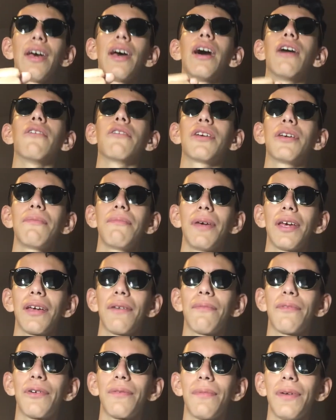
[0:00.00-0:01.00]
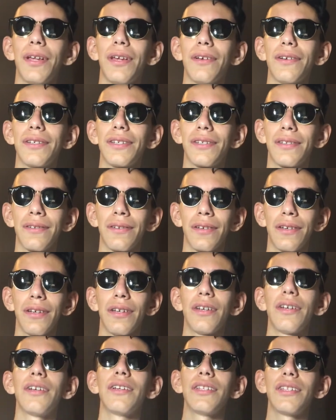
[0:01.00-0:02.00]
I'll keep making more videos.
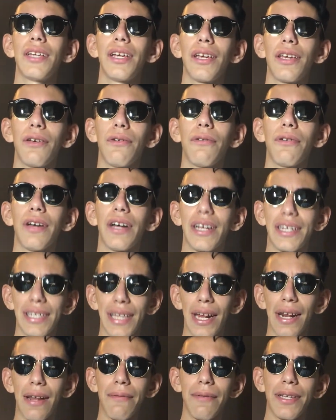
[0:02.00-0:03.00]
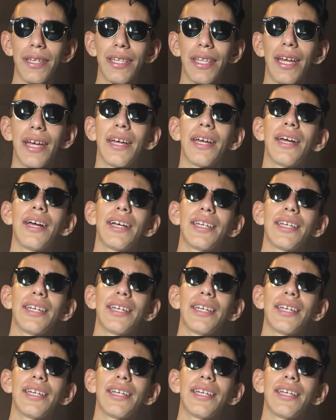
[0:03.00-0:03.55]
Thank you. Hasta la vista.